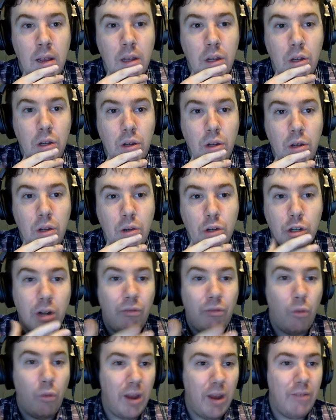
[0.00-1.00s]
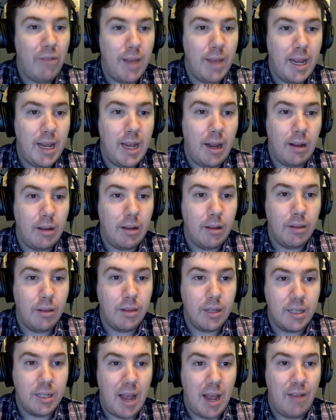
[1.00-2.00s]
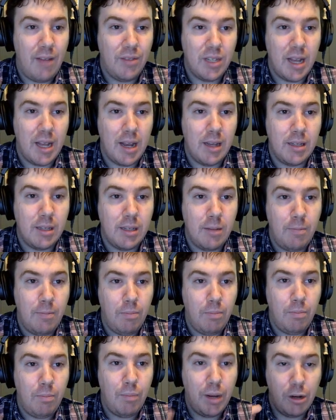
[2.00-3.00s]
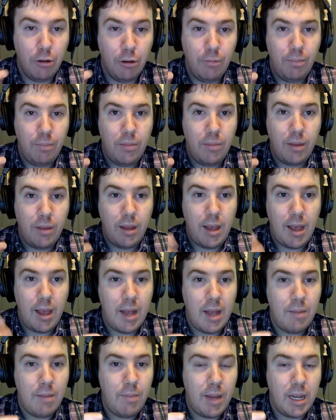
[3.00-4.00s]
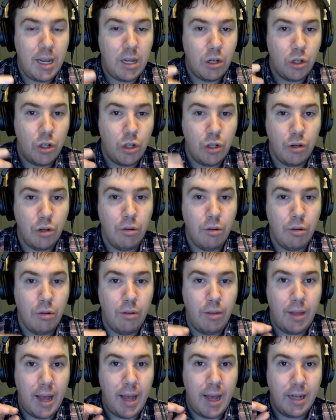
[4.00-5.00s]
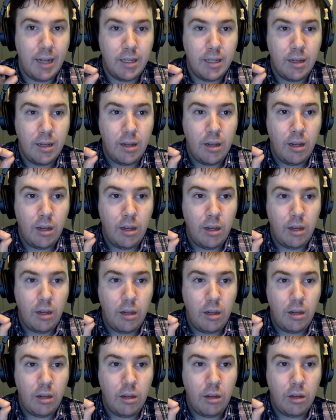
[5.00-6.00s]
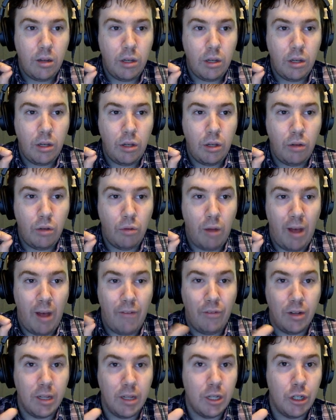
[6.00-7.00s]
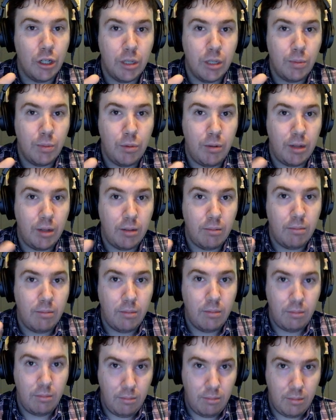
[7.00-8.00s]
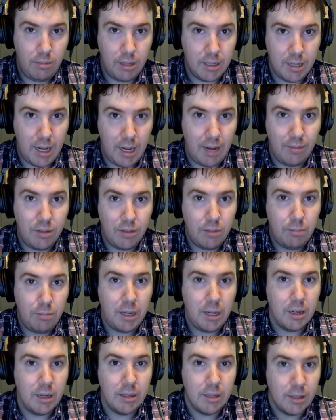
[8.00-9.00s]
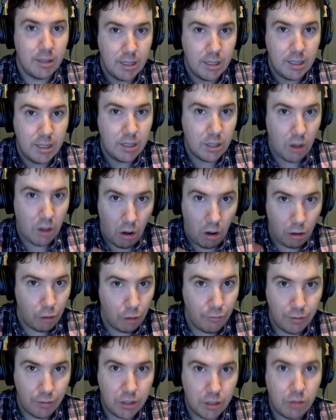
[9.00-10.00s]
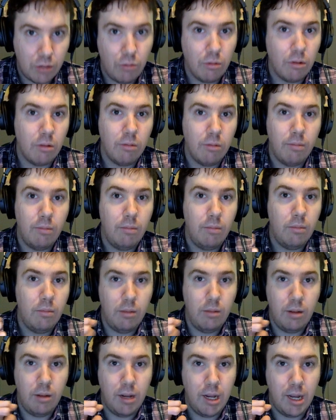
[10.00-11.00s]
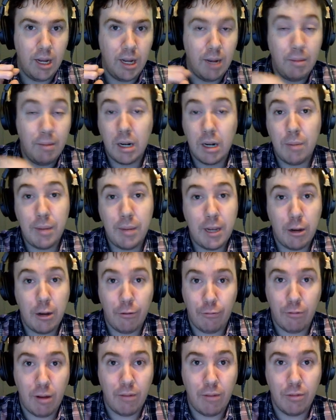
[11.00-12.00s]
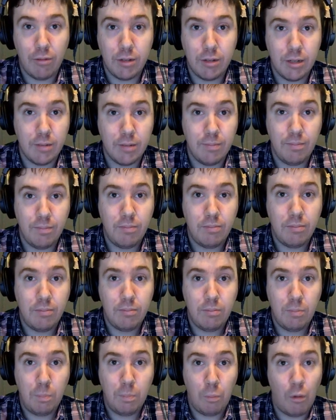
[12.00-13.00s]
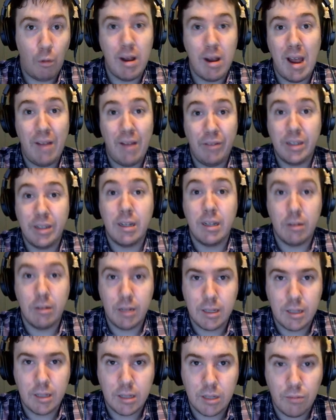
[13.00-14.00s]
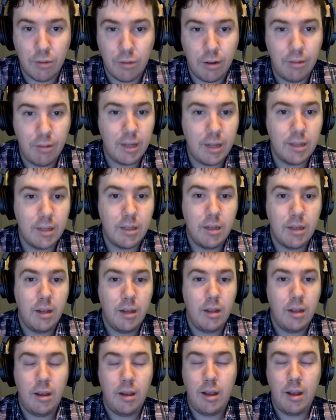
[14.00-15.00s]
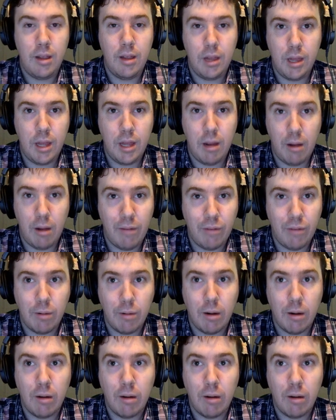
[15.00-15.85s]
You should have a way of making the staff size bigger and making sure that you don't have collisions between the staves, because this is all over the score. And I'm not going to be here forever to point out every single instance of one of these. They're everywhere.